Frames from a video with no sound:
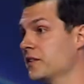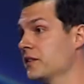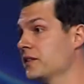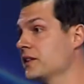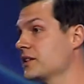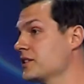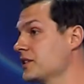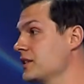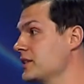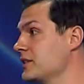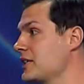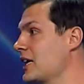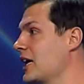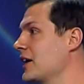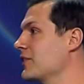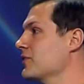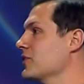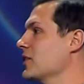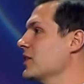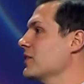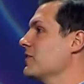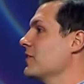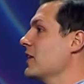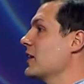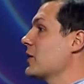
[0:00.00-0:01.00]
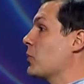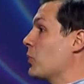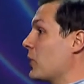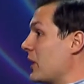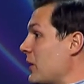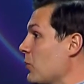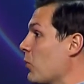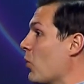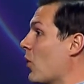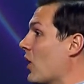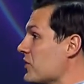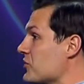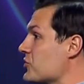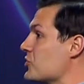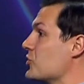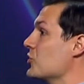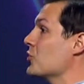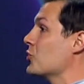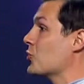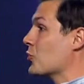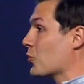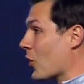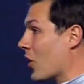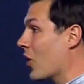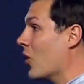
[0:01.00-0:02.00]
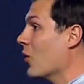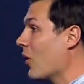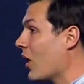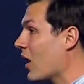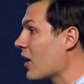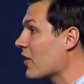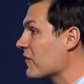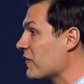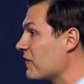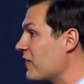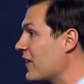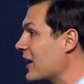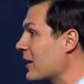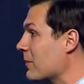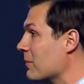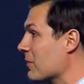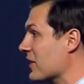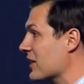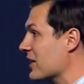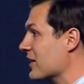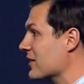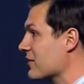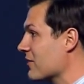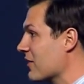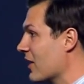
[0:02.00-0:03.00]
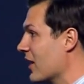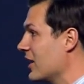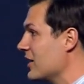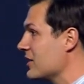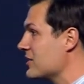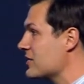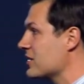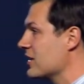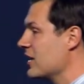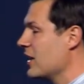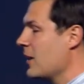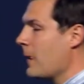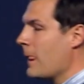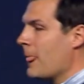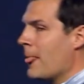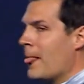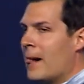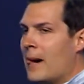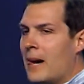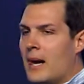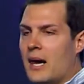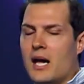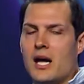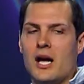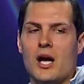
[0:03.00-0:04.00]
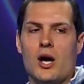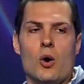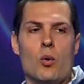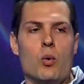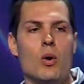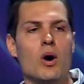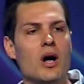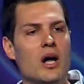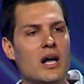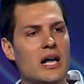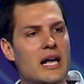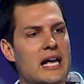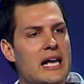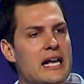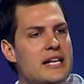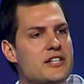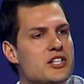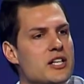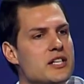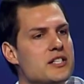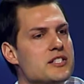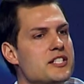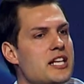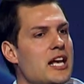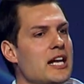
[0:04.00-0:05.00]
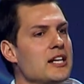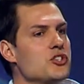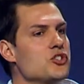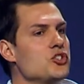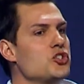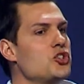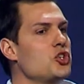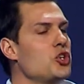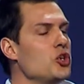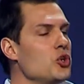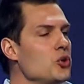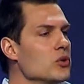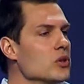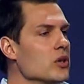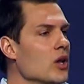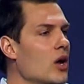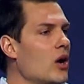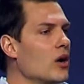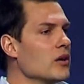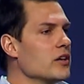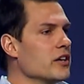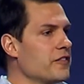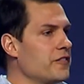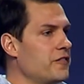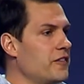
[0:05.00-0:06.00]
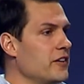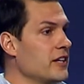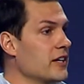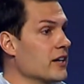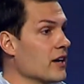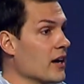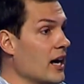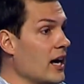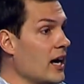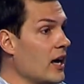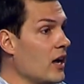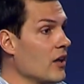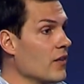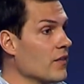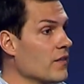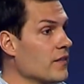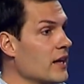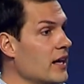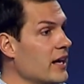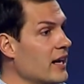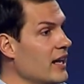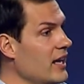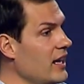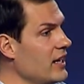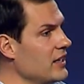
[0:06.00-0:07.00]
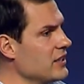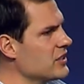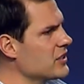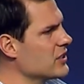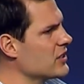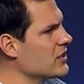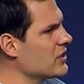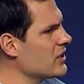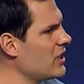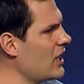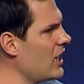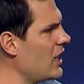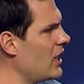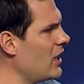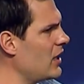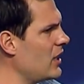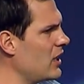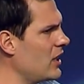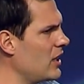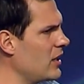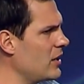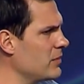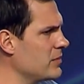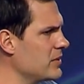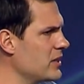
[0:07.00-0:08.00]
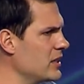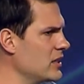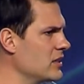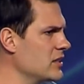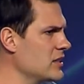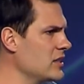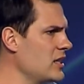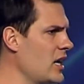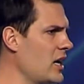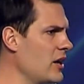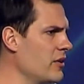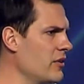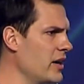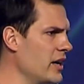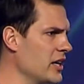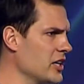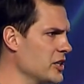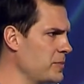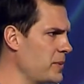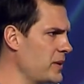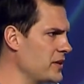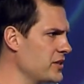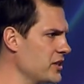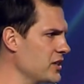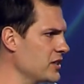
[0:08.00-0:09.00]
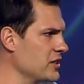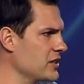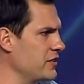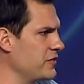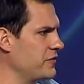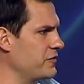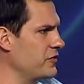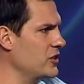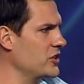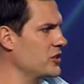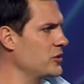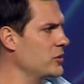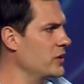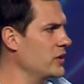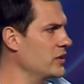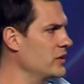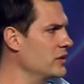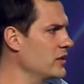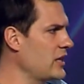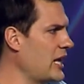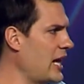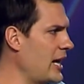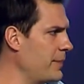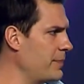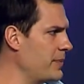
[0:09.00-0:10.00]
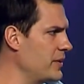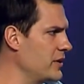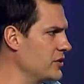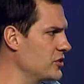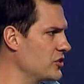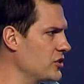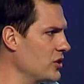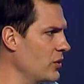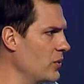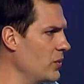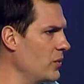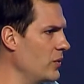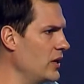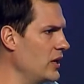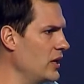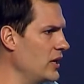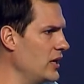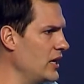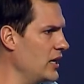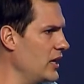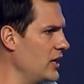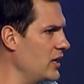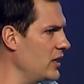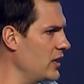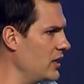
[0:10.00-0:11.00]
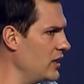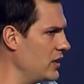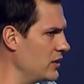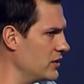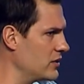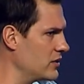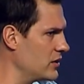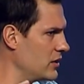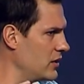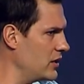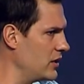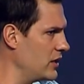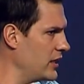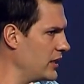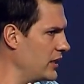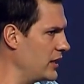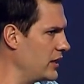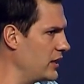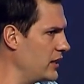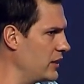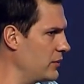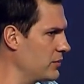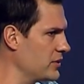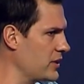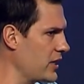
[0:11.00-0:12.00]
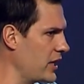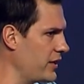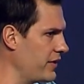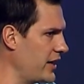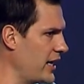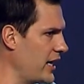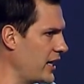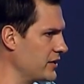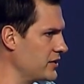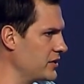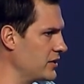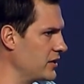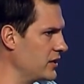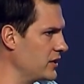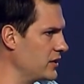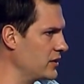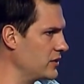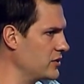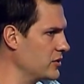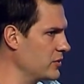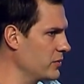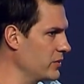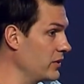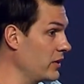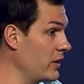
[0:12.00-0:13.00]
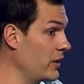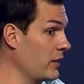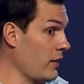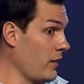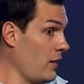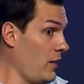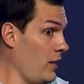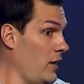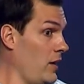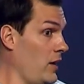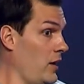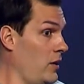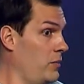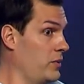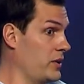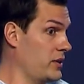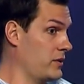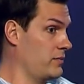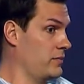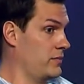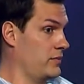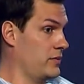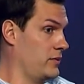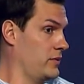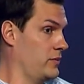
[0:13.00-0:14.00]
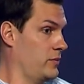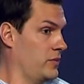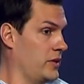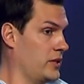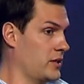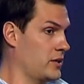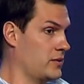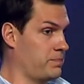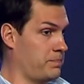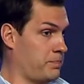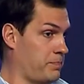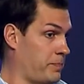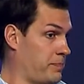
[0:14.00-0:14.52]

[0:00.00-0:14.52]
in this endeavor of, like, we want to grow our family, right? Well, it didn't take too long to figure out that, hey, something's not right, especially because the first one happened so easily. It was kind of an accident. So we were like, eh, we just